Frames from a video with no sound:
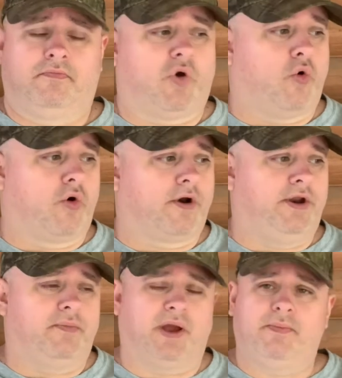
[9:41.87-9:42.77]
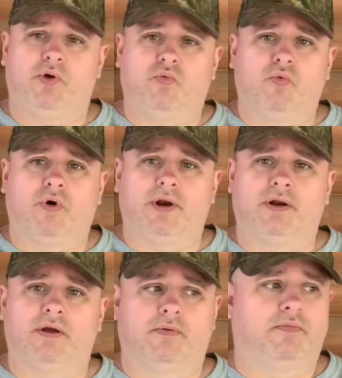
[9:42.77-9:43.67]
order you maybe one
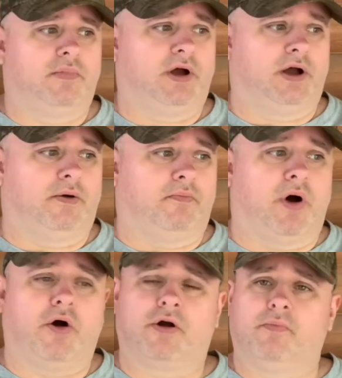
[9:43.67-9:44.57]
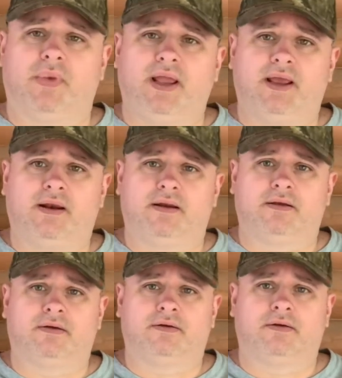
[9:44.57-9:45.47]
Balkan blend,
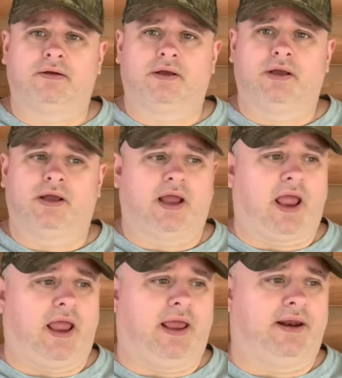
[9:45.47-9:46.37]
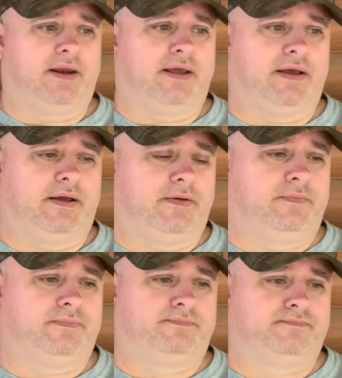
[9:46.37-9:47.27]
and a
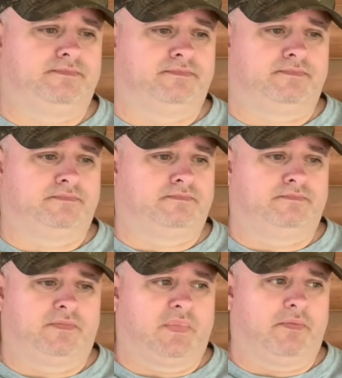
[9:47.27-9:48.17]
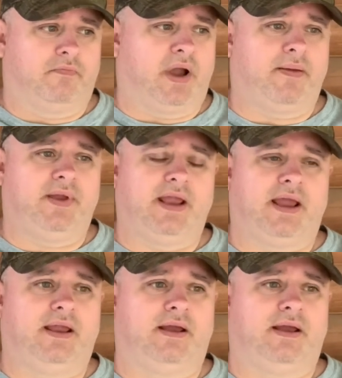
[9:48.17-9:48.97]
vapor